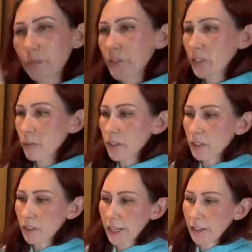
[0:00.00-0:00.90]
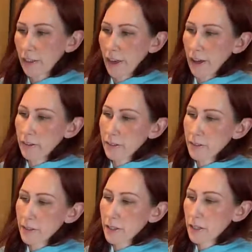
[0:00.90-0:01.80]
Something like that.
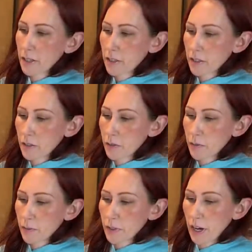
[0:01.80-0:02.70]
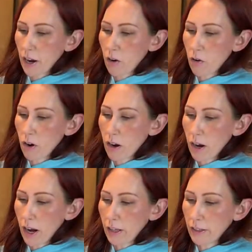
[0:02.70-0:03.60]
Now,
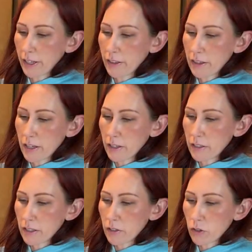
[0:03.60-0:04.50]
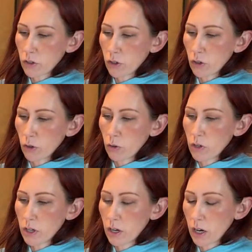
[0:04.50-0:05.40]
I like the idea too
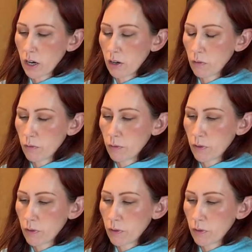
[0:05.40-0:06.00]
of